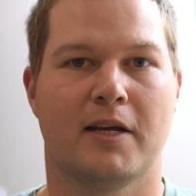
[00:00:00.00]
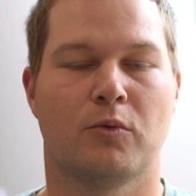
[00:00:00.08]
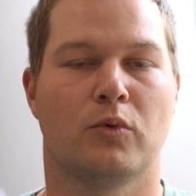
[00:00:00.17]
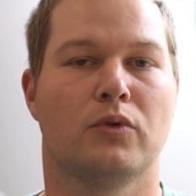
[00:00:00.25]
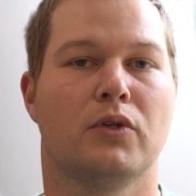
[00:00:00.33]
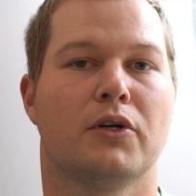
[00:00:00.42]
it
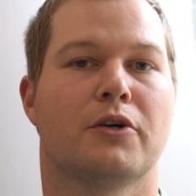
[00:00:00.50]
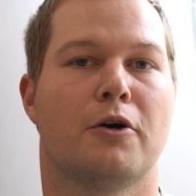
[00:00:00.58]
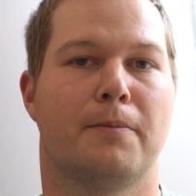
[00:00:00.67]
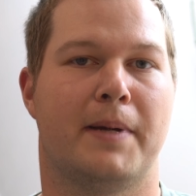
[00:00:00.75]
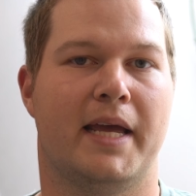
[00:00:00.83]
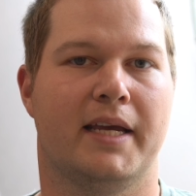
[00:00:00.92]
will look
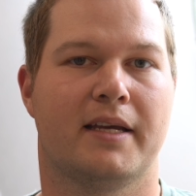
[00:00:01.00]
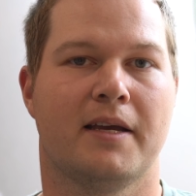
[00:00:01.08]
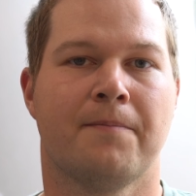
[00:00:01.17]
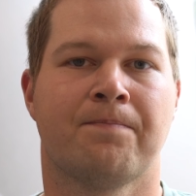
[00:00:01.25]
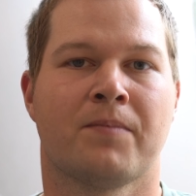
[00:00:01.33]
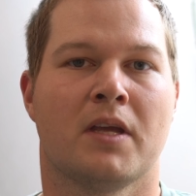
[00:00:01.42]
opaque.
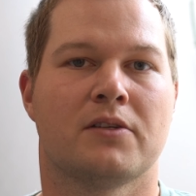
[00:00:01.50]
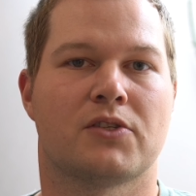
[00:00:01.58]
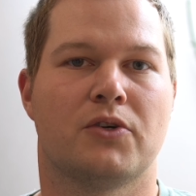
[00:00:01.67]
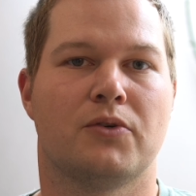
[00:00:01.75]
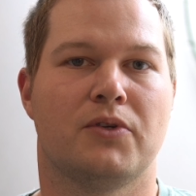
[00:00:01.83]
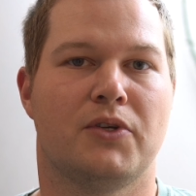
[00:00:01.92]

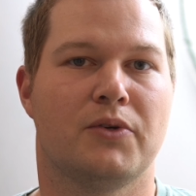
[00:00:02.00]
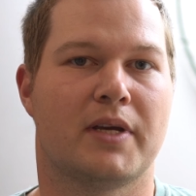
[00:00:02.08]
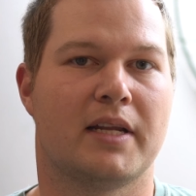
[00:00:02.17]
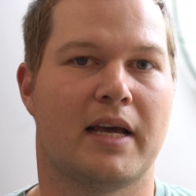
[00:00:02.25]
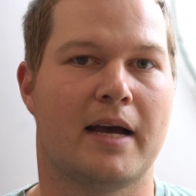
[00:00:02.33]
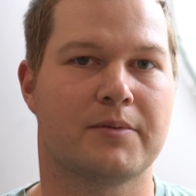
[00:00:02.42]
So you
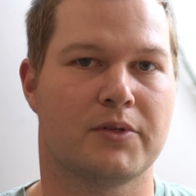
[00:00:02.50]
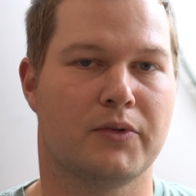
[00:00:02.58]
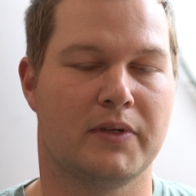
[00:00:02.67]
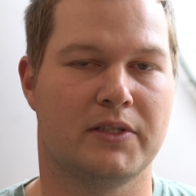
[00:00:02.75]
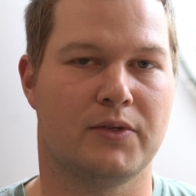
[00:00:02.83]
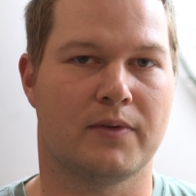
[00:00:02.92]
can
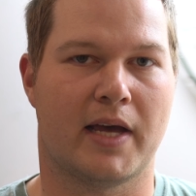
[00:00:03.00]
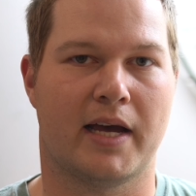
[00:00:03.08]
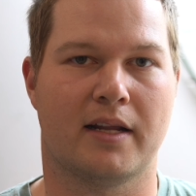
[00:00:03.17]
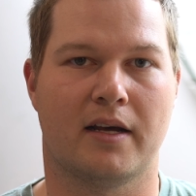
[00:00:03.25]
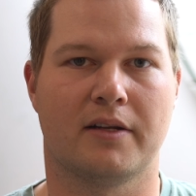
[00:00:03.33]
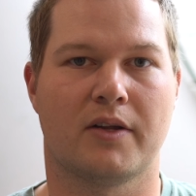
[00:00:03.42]
absolutely do
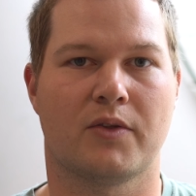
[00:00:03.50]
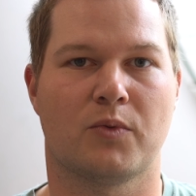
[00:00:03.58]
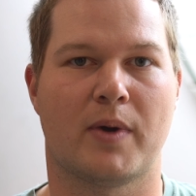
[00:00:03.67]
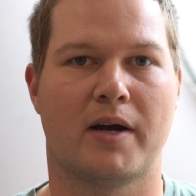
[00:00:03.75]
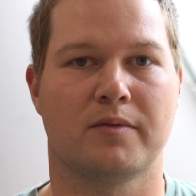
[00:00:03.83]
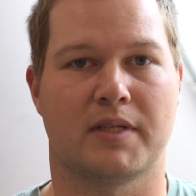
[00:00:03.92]
that. Another
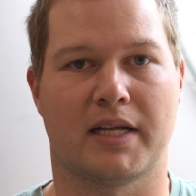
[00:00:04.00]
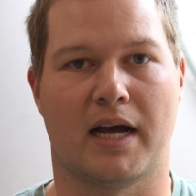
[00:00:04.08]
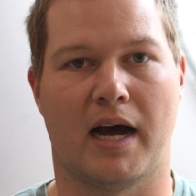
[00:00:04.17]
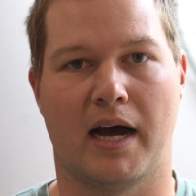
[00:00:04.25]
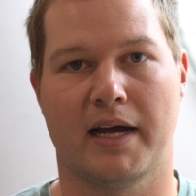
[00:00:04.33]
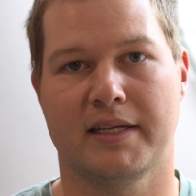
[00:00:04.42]
route
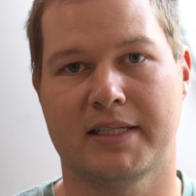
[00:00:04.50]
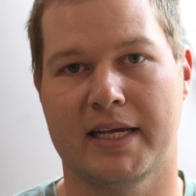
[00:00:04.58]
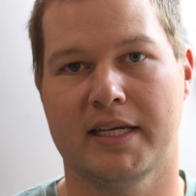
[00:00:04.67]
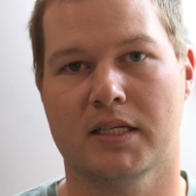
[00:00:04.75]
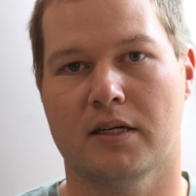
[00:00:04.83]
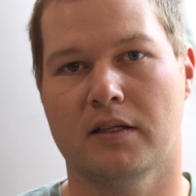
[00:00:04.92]
that I
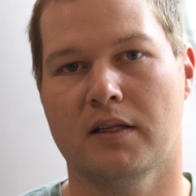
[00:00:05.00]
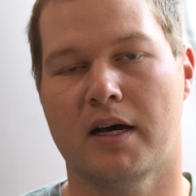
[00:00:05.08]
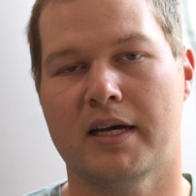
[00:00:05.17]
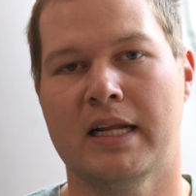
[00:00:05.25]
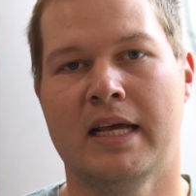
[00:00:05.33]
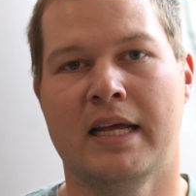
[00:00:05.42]
take a
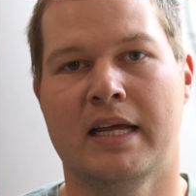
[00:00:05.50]
lot